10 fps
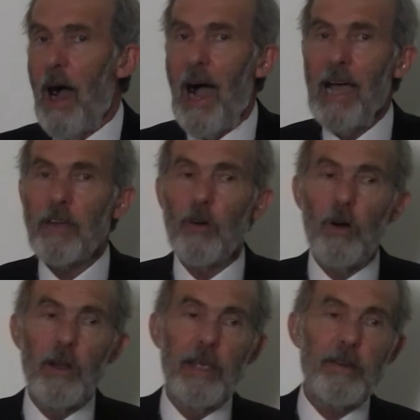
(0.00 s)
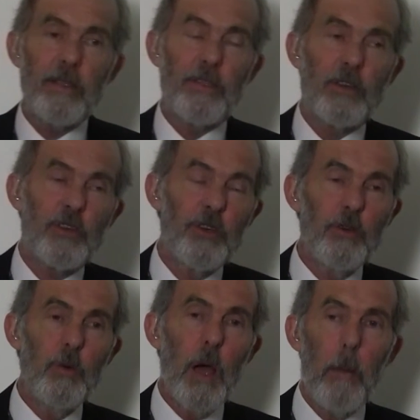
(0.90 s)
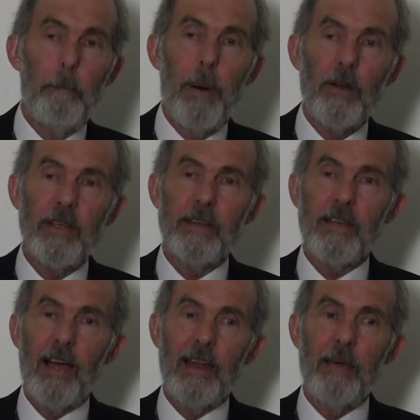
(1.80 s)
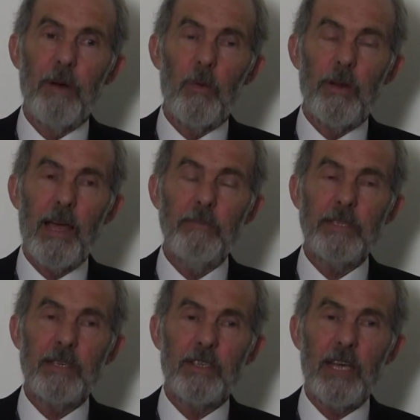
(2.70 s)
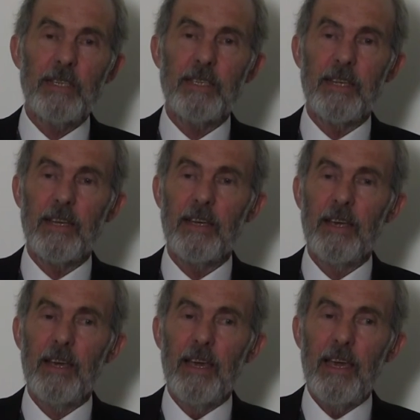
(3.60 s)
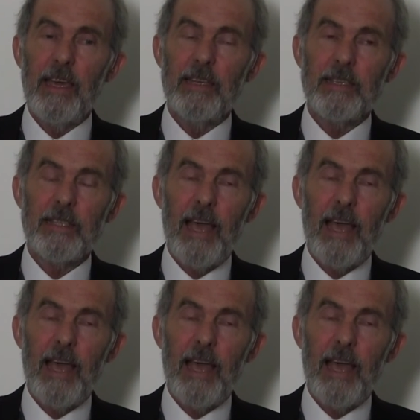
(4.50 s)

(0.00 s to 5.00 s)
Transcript: I call it the two-body dilemma. What I'm suggesting is